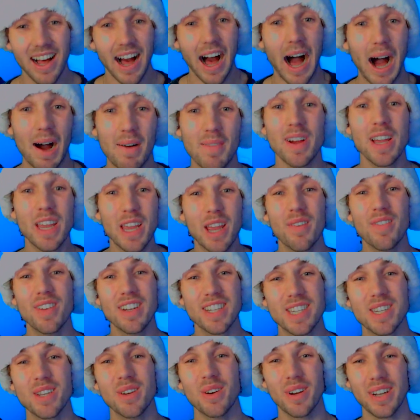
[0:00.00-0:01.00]
I'm a human
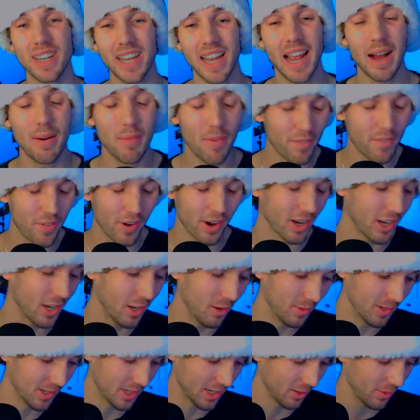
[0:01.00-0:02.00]
too, okay? I'm a fucking
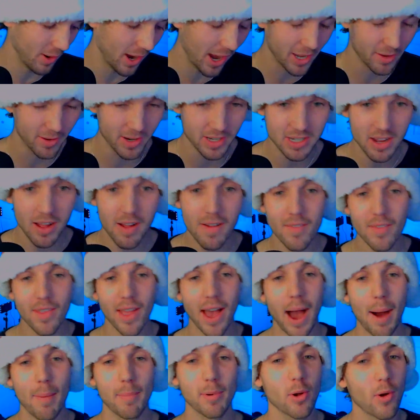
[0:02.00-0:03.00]
human too. Anyways,
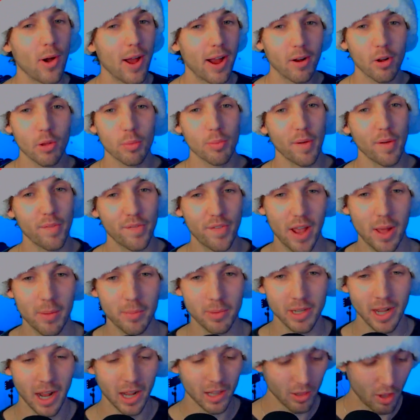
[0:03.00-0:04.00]
I'm gonna go hang with my
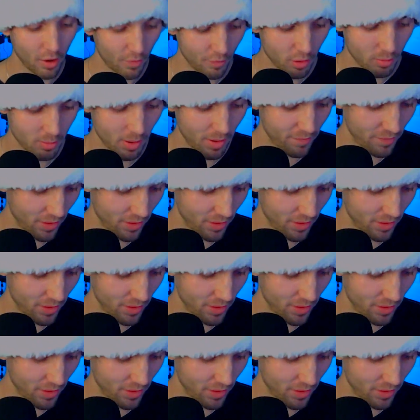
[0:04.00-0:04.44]
family. I love them. My